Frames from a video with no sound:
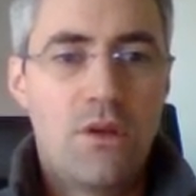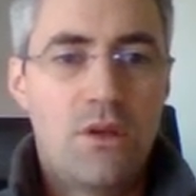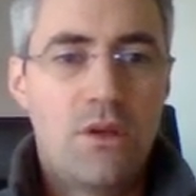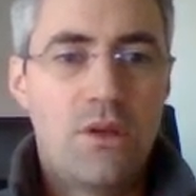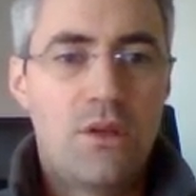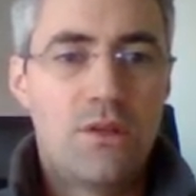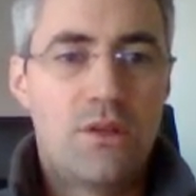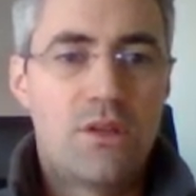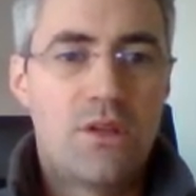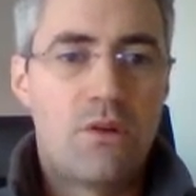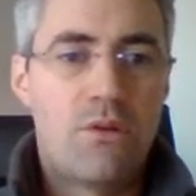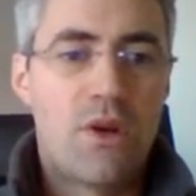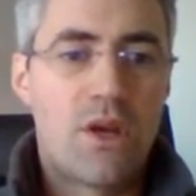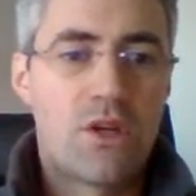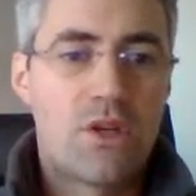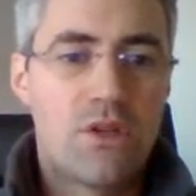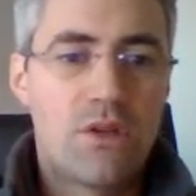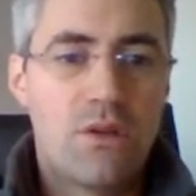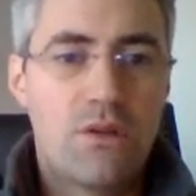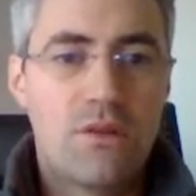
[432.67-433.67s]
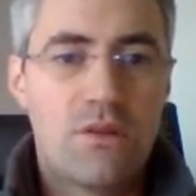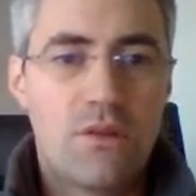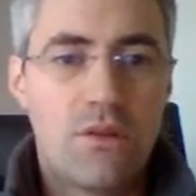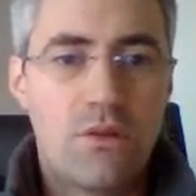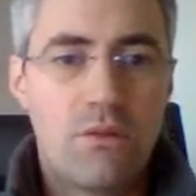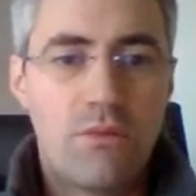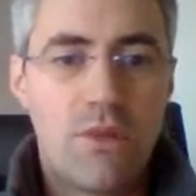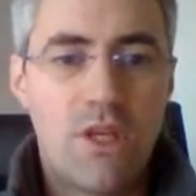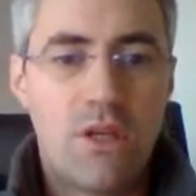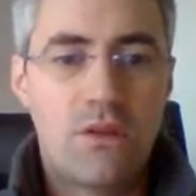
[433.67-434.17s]
Interactions
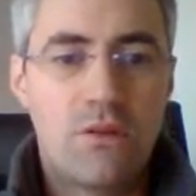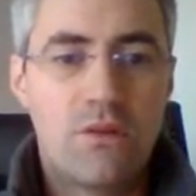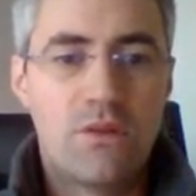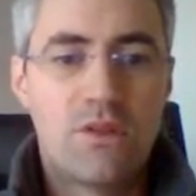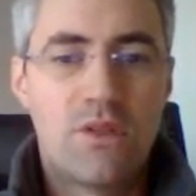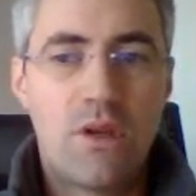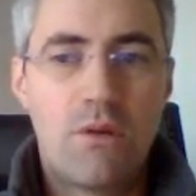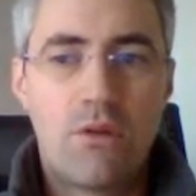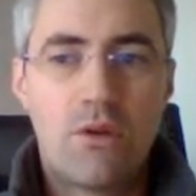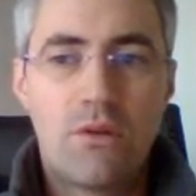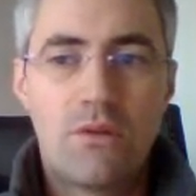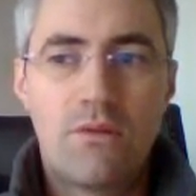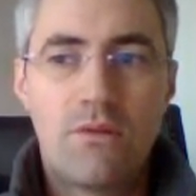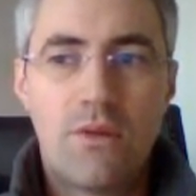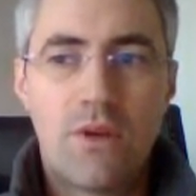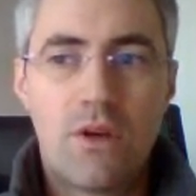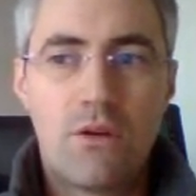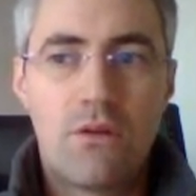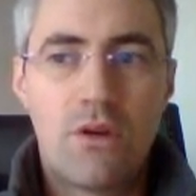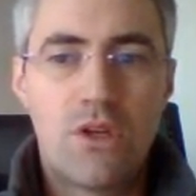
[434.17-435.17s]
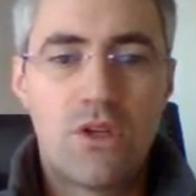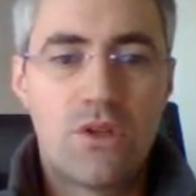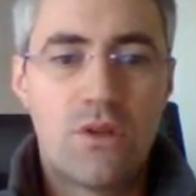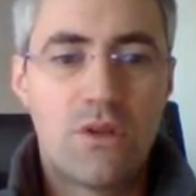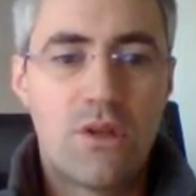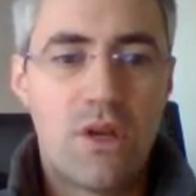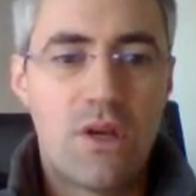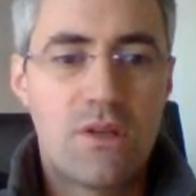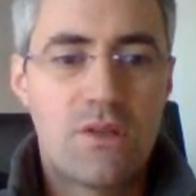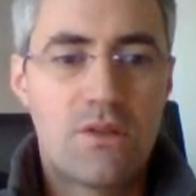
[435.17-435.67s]
going to be the same
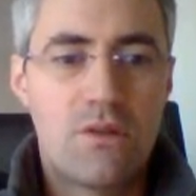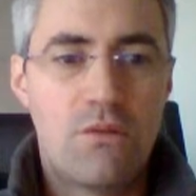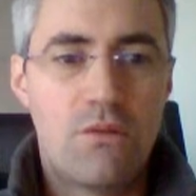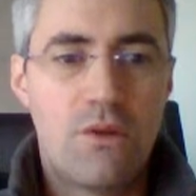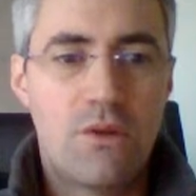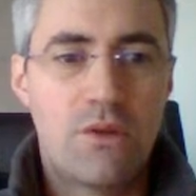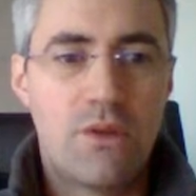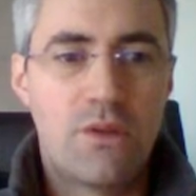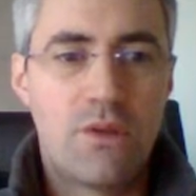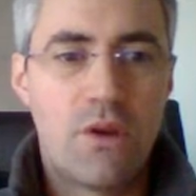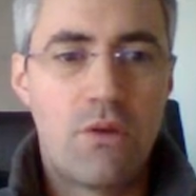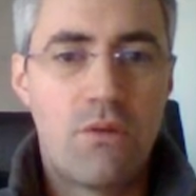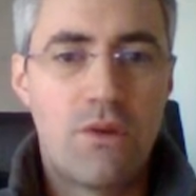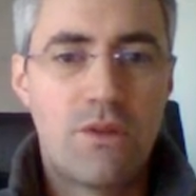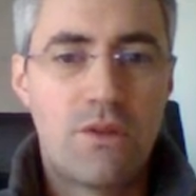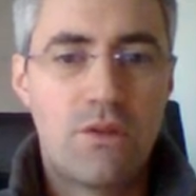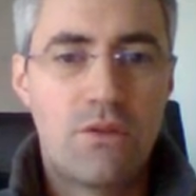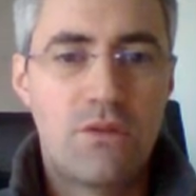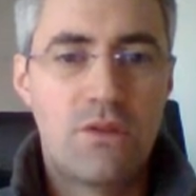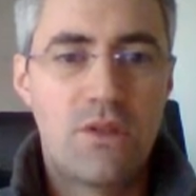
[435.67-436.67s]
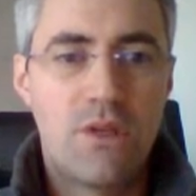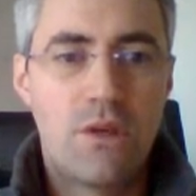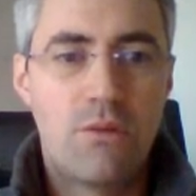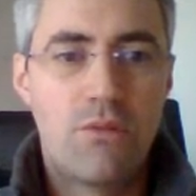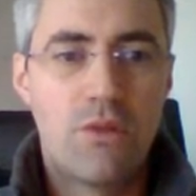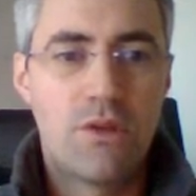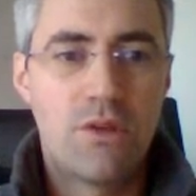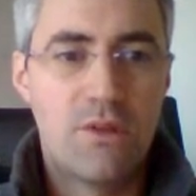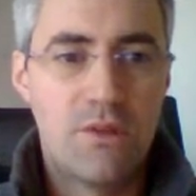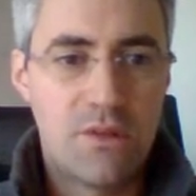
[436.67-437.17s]
configuration as the one that I was
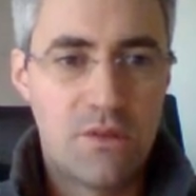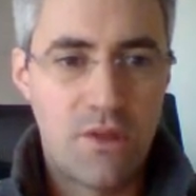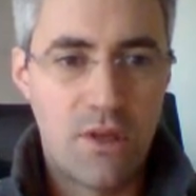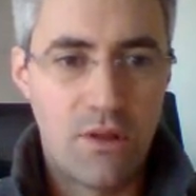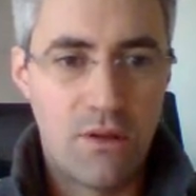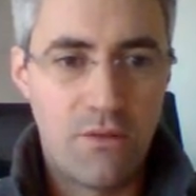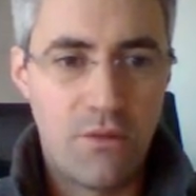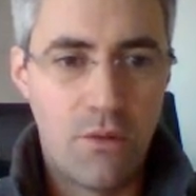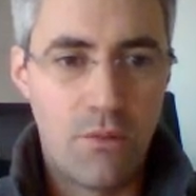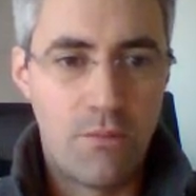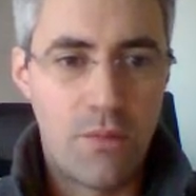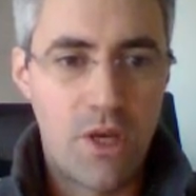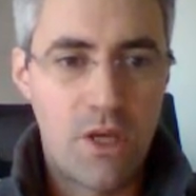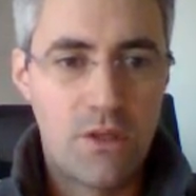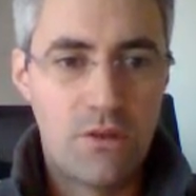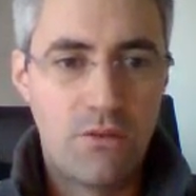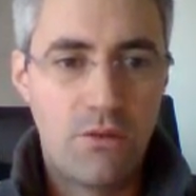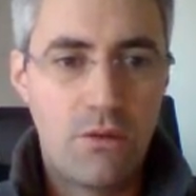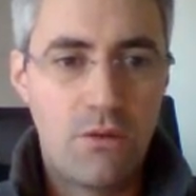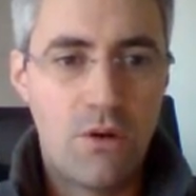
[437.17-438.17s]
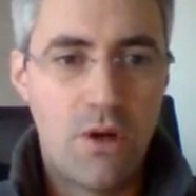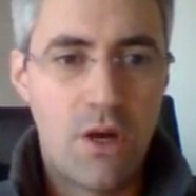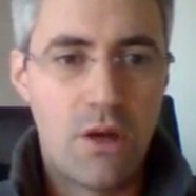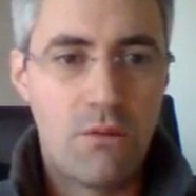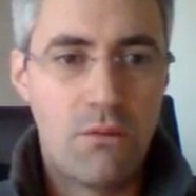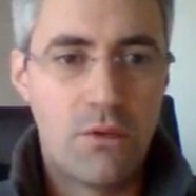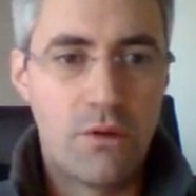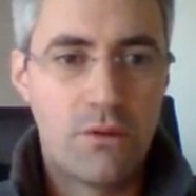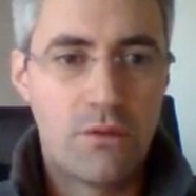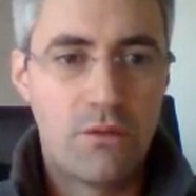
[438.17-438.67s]
using, but instead of a page view,
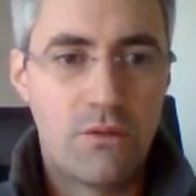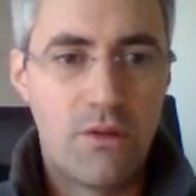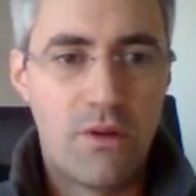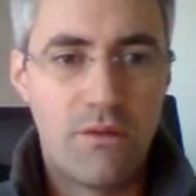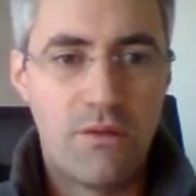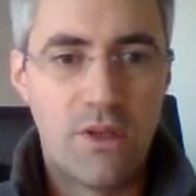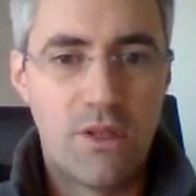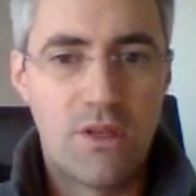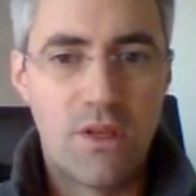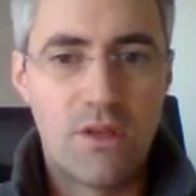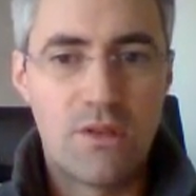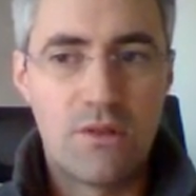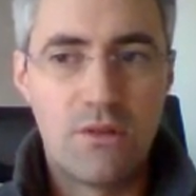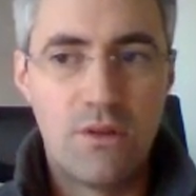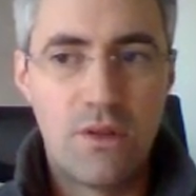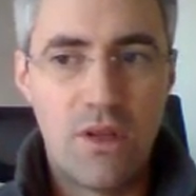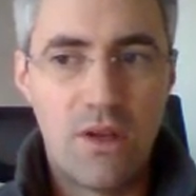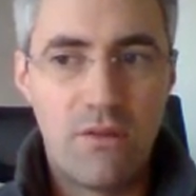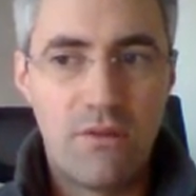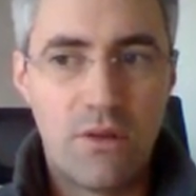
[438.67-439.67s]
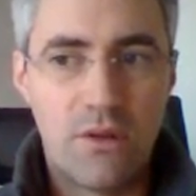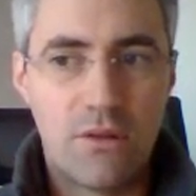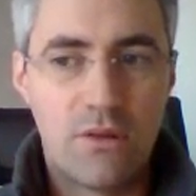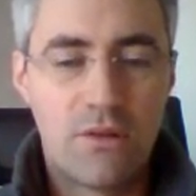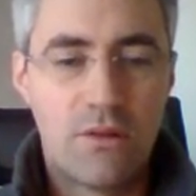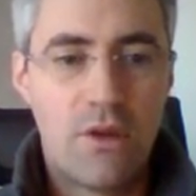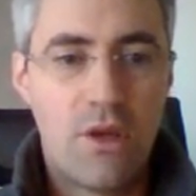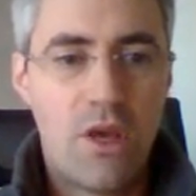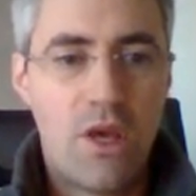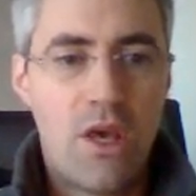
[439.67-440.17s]
I want to have it as an event.